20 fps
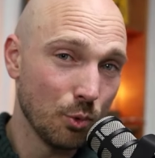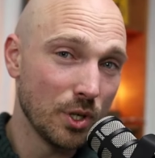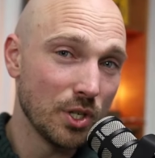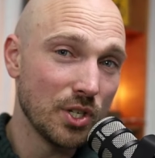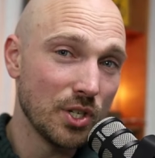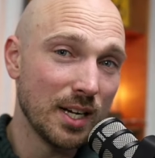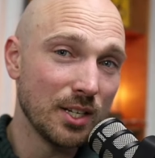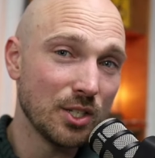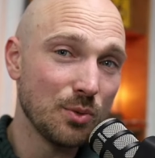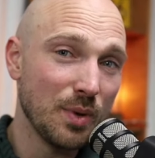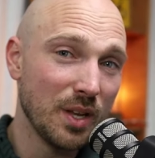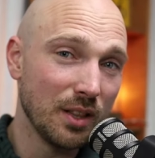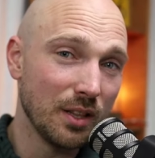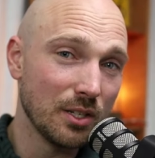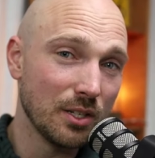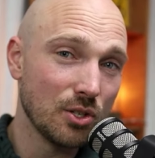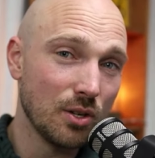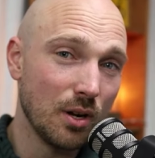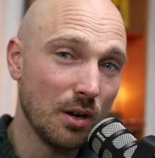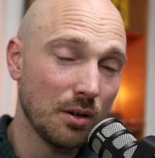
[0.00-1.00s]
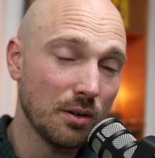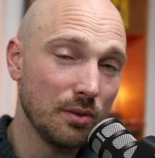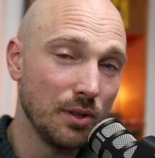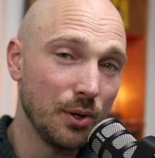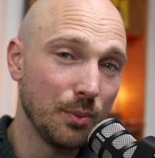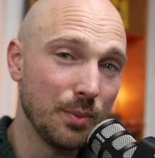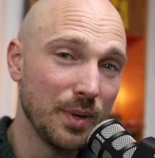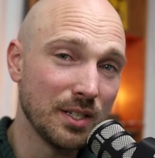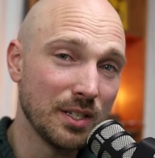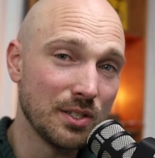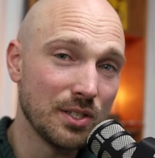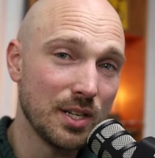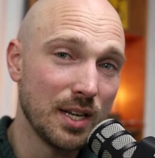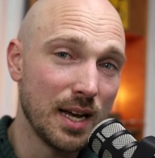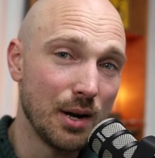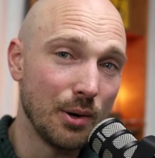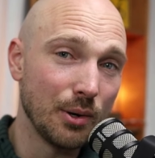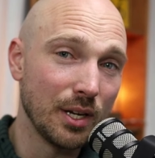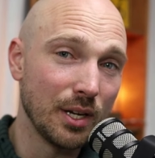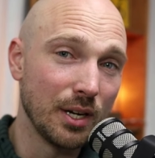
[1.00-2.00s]
reach out to me. Let's talk a little bit and see
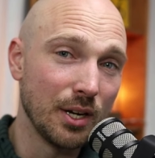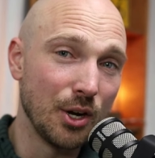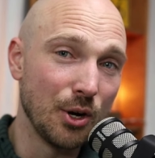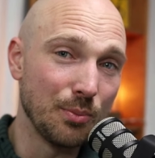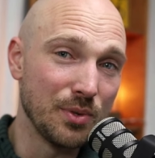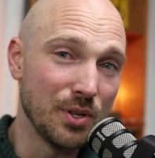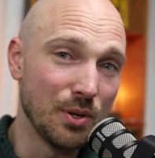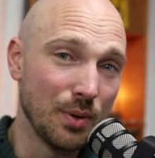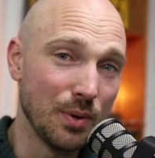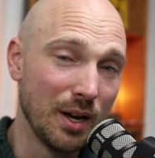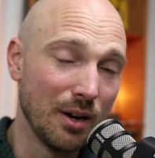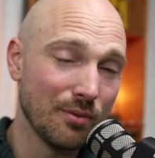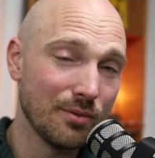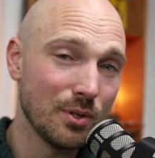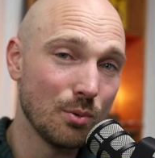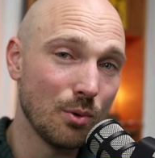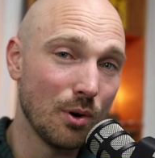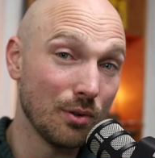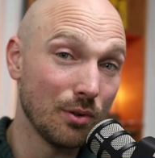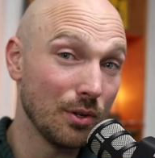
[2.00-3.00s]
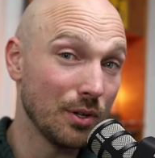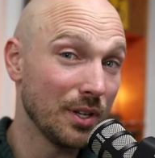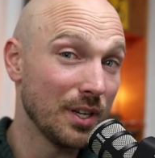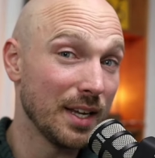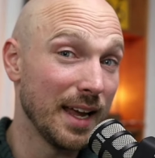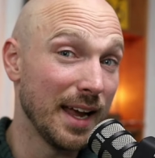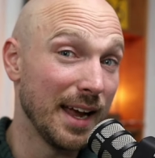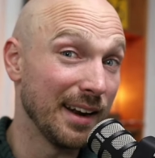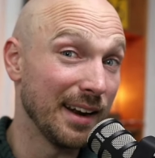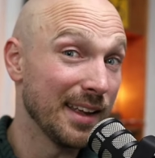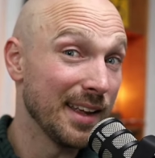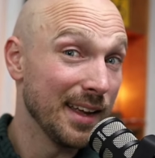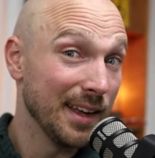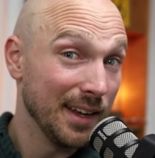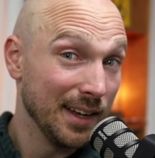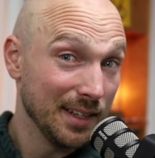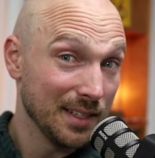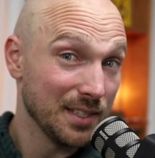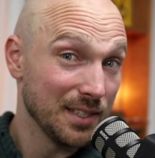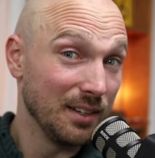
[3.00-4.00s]
how I can help you. Now, if you are looking at
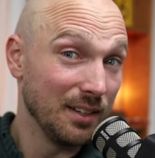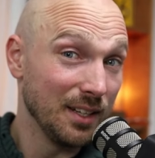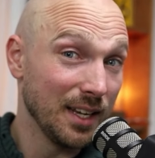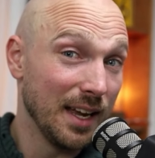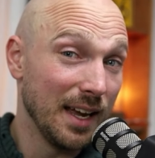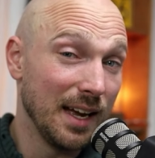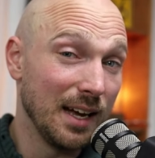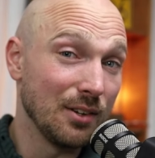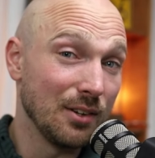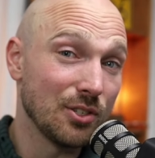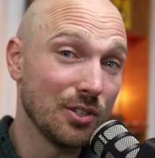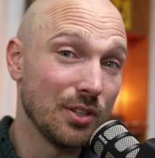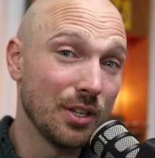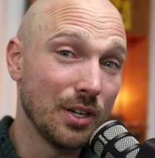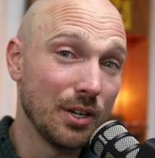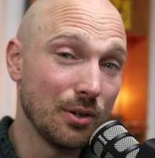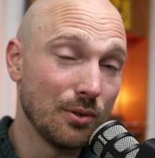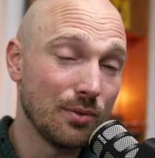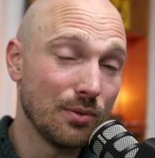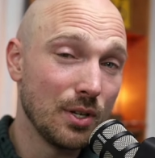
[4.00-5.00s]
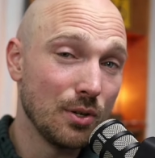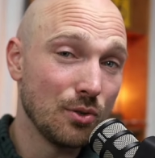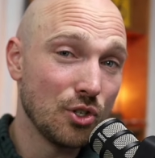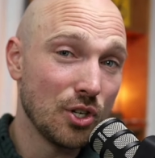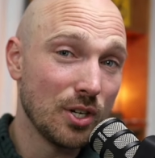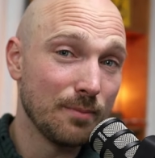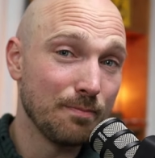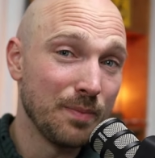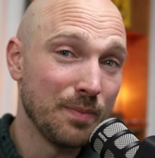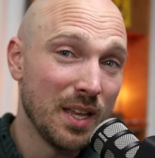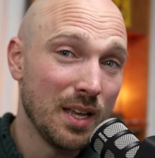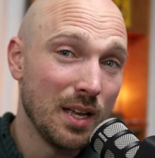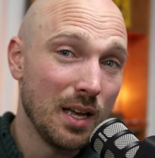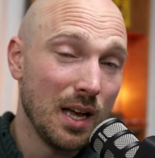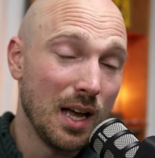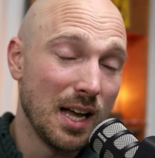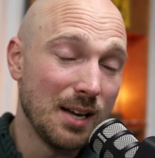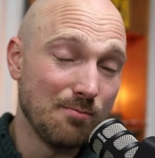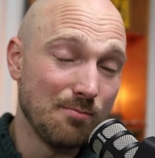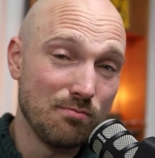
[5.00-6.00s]
selling a house in the near future,
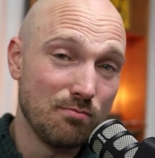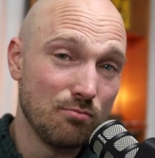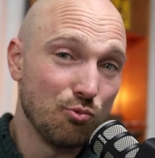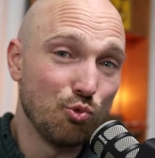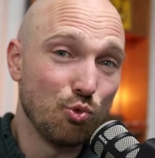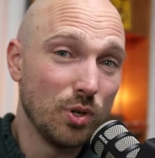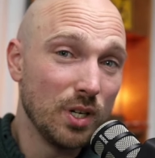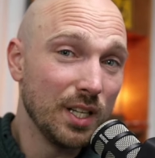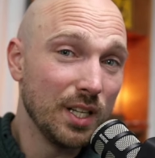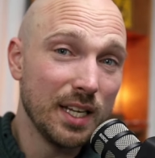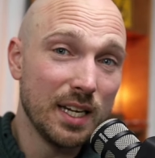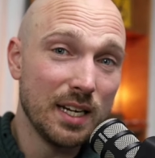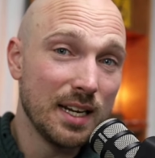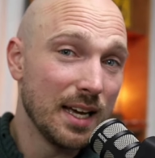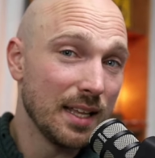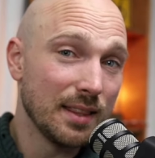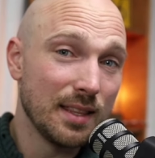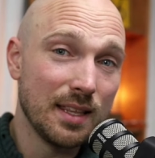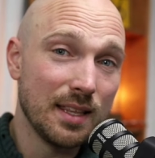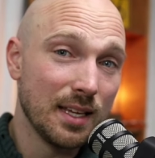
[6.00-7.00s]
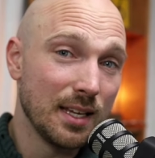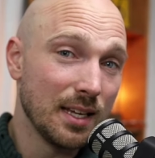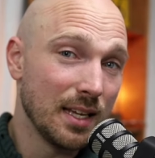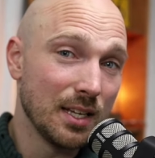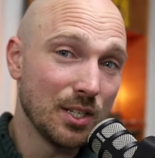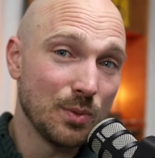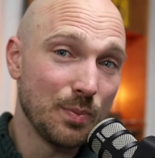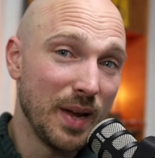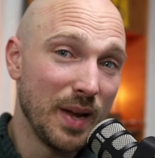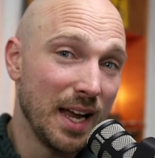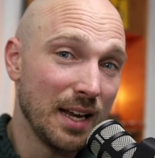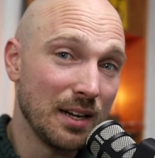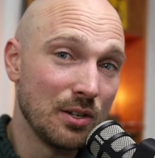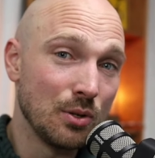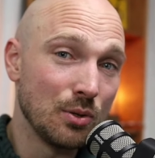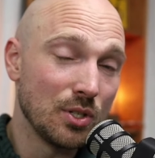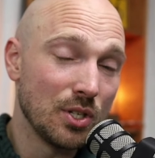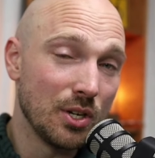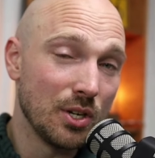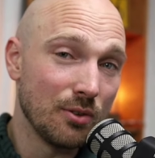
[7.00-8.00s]
uh, really nothing is bad
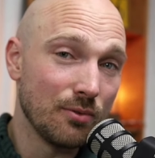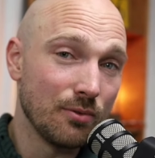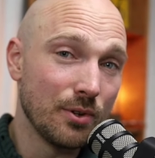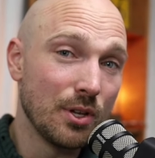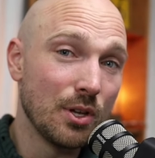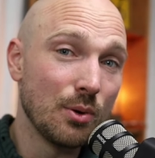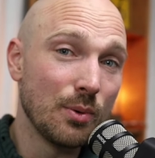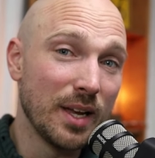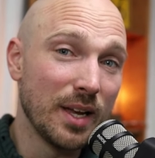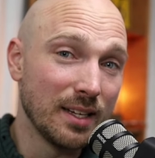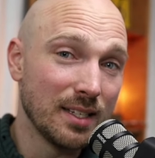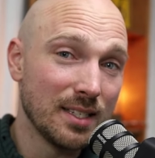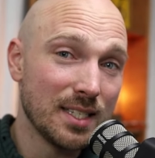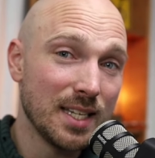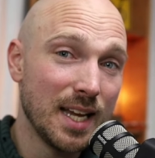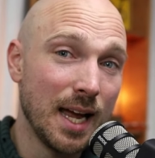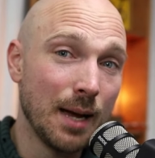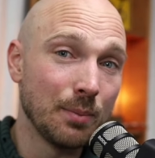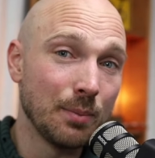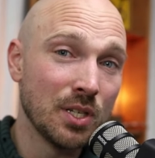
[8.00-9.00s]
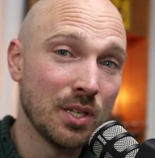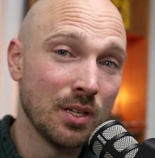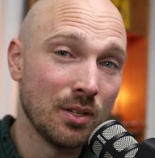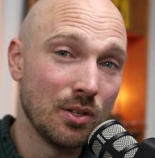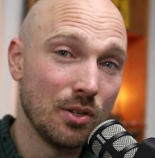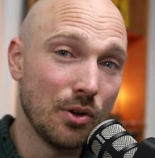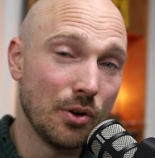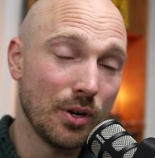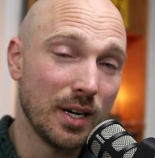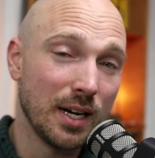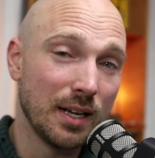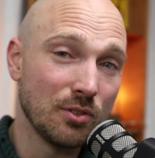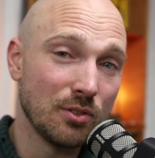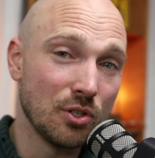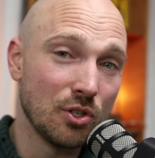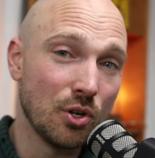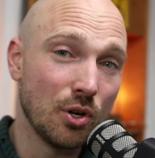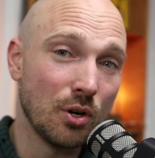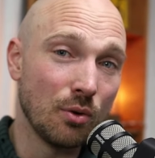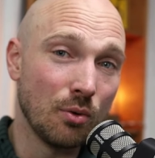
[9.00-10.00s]
news here for you, except you're going to have
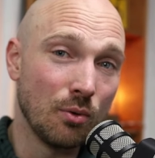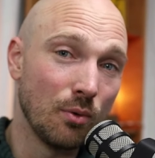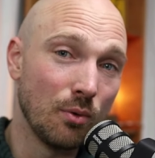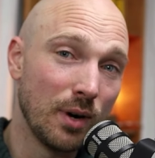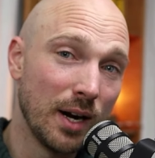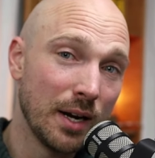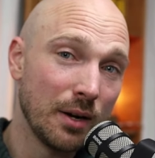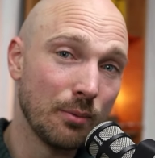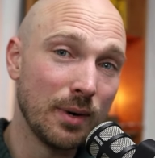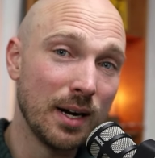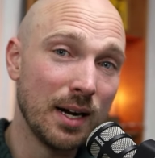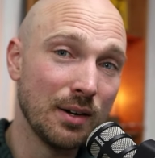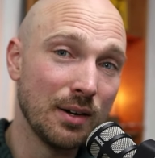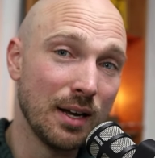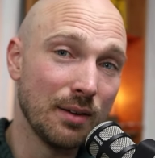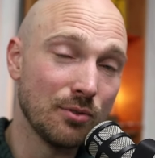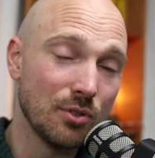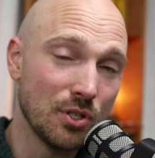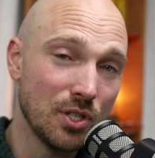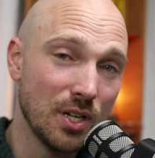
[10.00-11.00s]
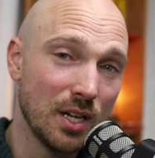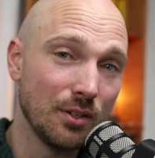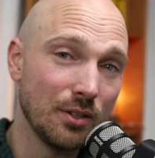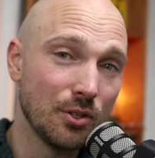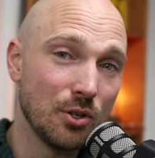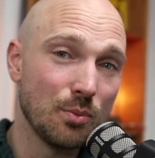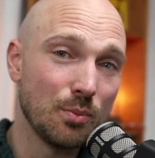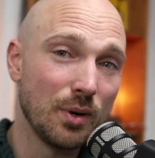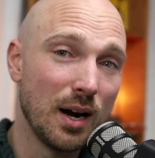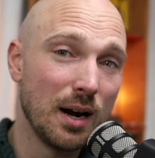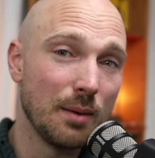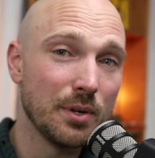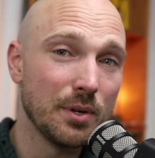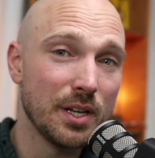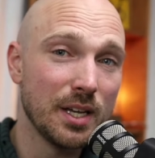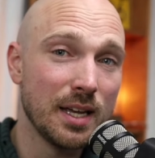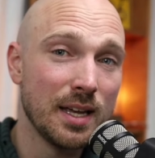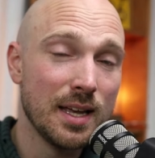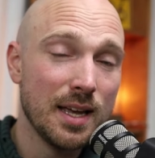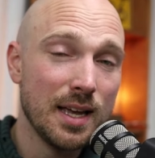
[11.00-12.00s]
to turn right around after selling your
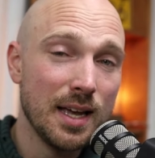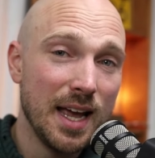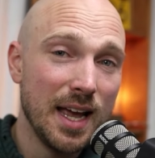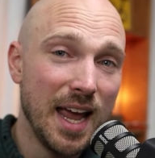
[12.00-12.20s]
property